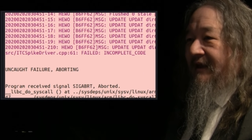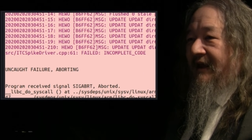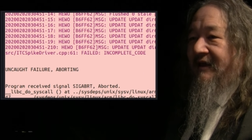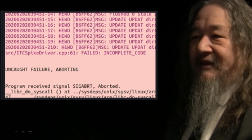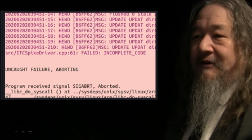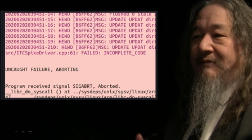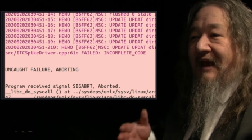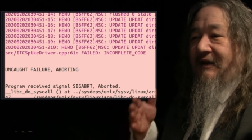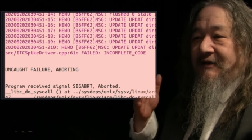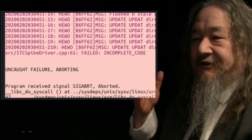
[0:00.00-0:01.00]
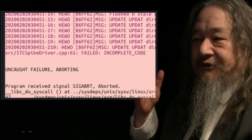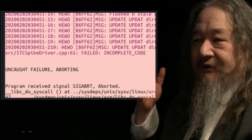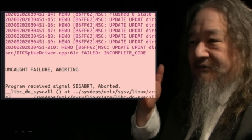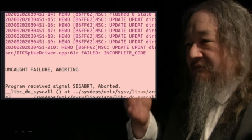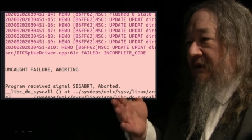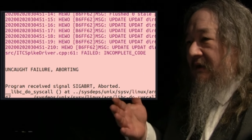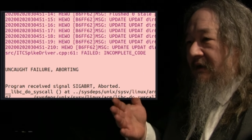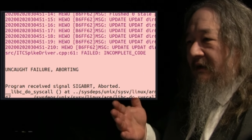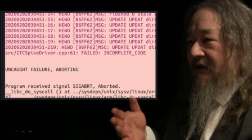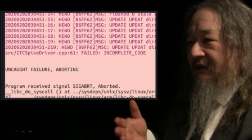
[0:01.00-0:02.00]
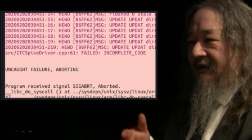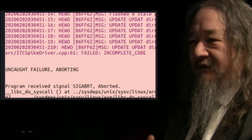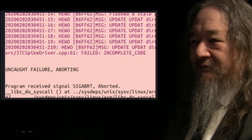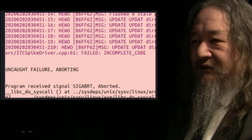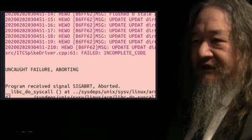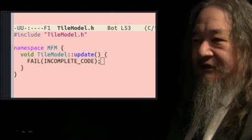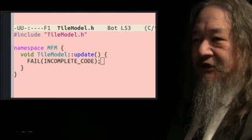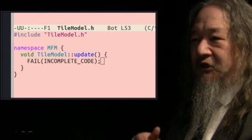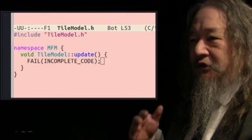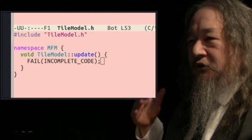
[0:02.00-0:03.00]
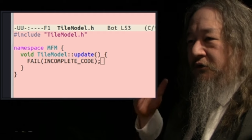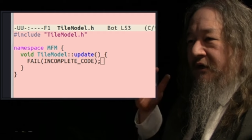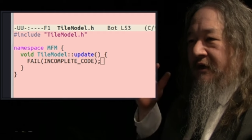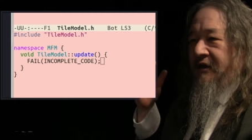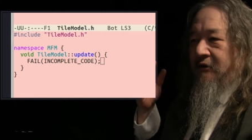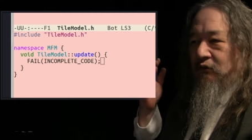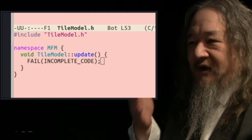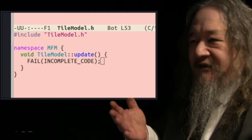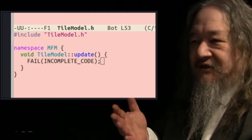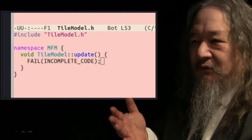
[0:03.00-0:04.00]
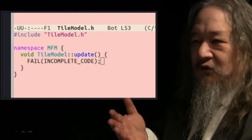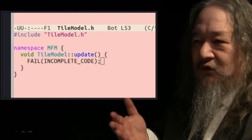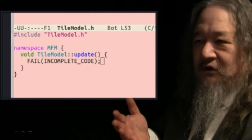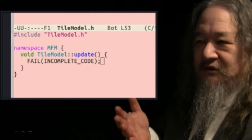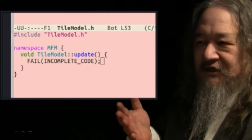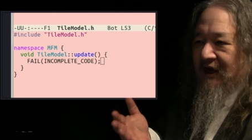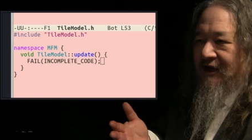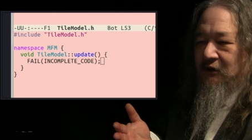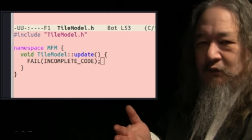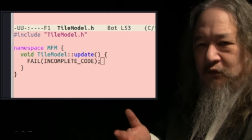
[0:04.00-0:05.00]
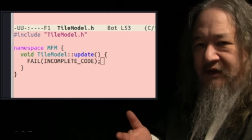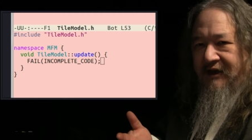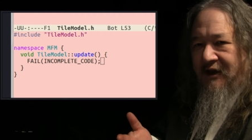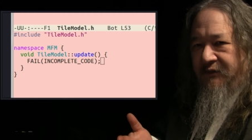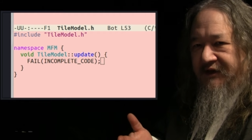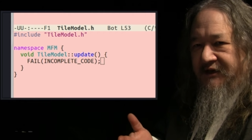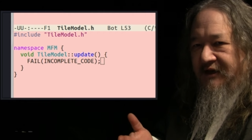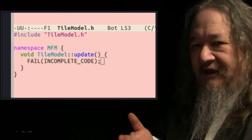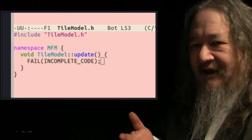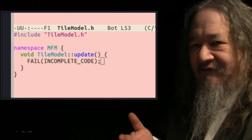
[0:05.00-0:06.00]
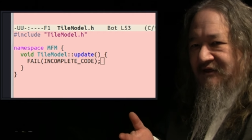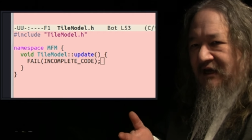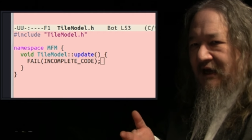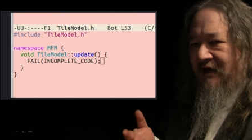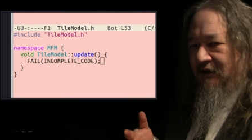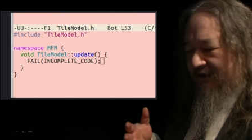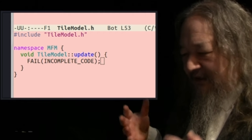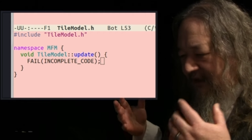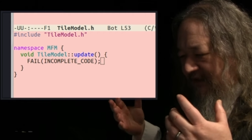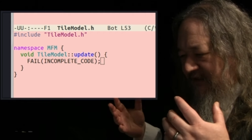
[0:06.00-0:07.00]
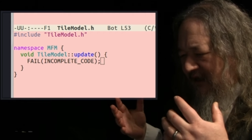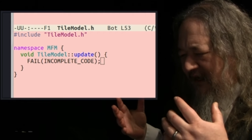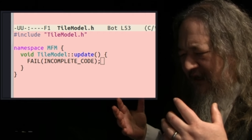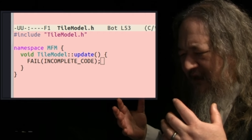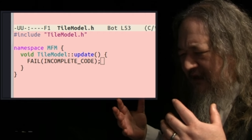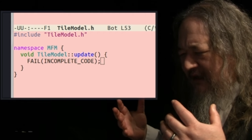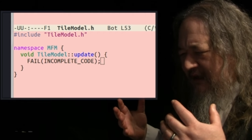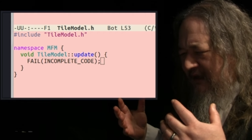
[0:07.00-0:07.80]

And then back into it. Uh, uh, incomplete code, write some more, tile. Okay, now we need to have the tile, and the, and the tile